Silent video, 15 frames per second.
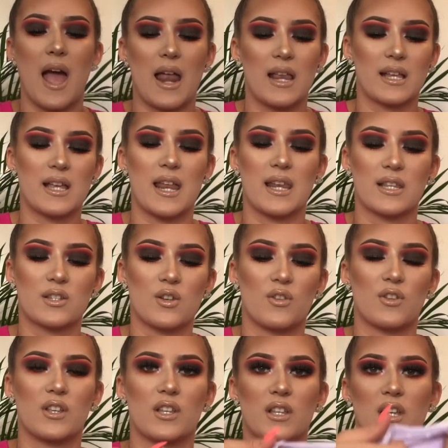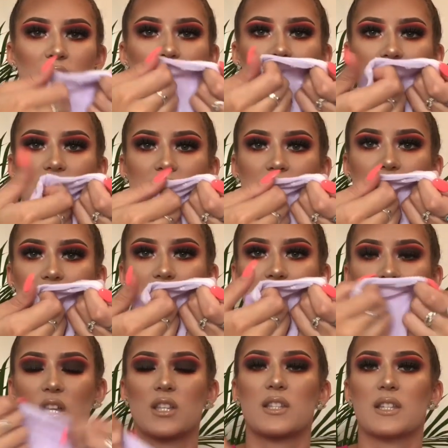And again, it's got the like
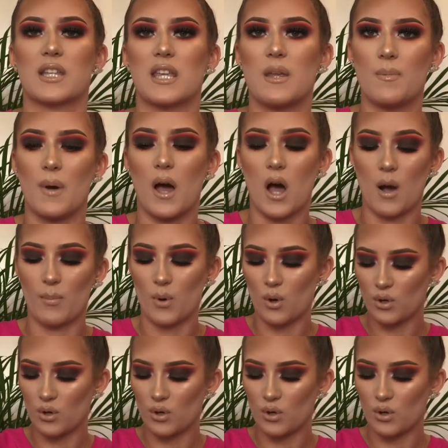stickiness to keep it up